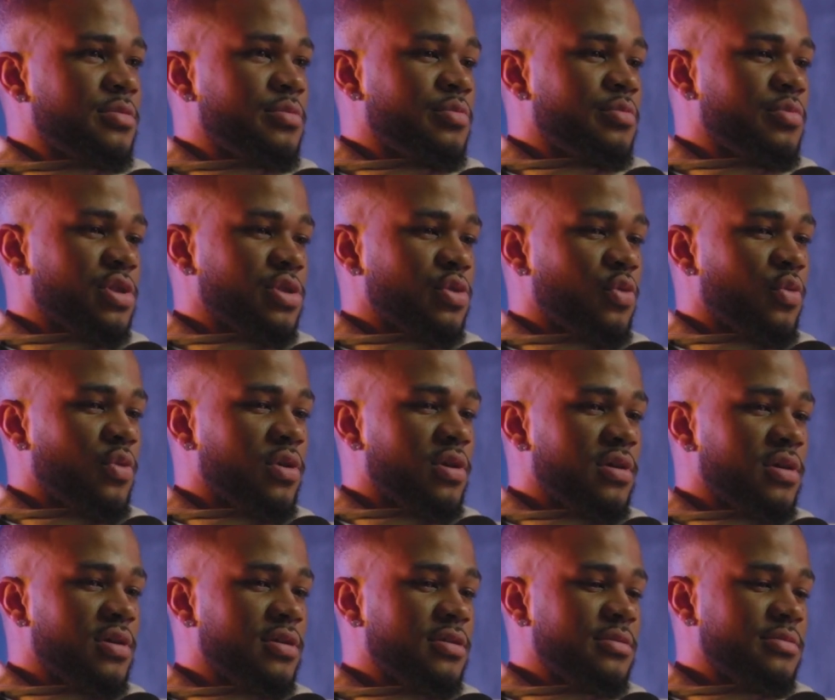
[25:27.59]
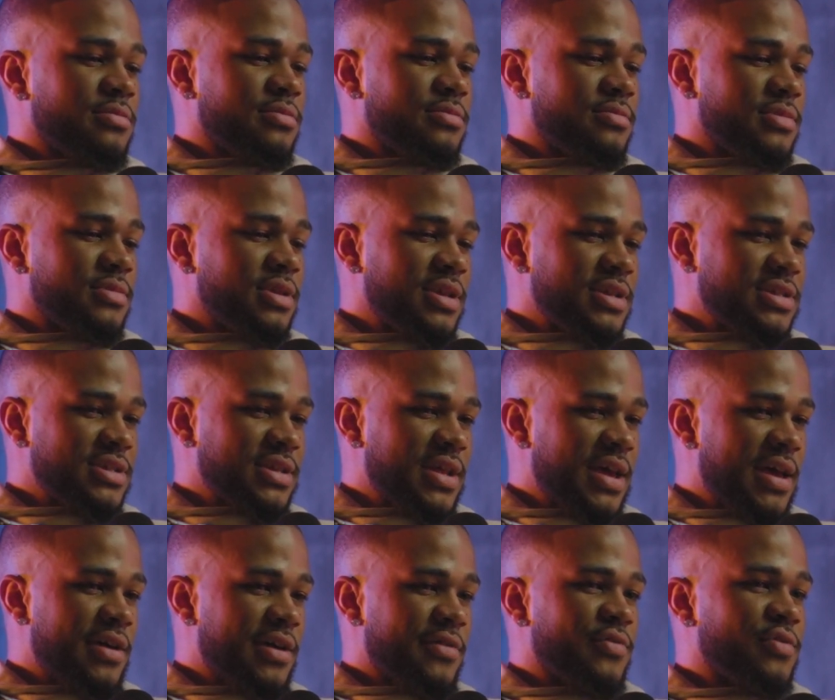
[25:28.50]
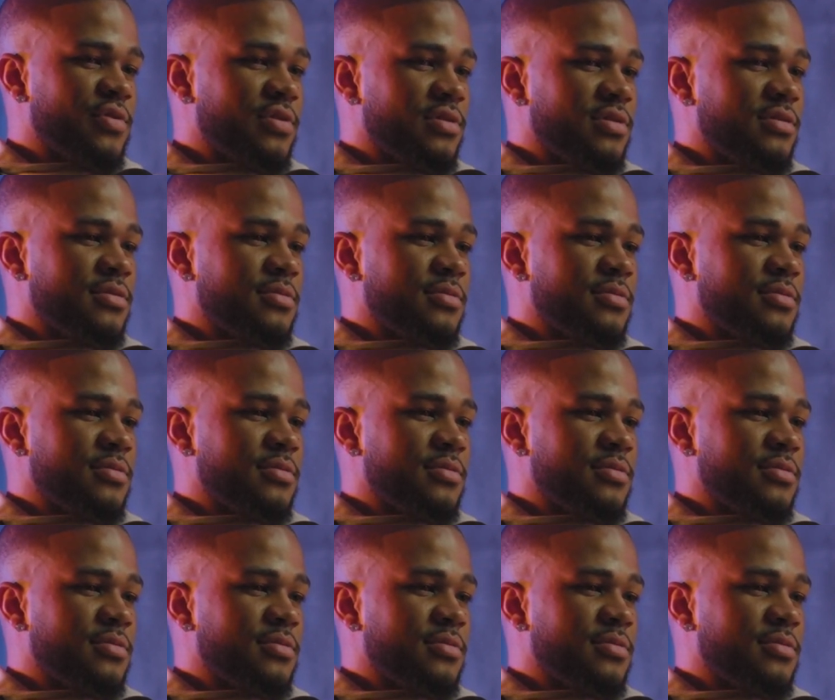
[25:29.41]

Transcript: But the word is effort.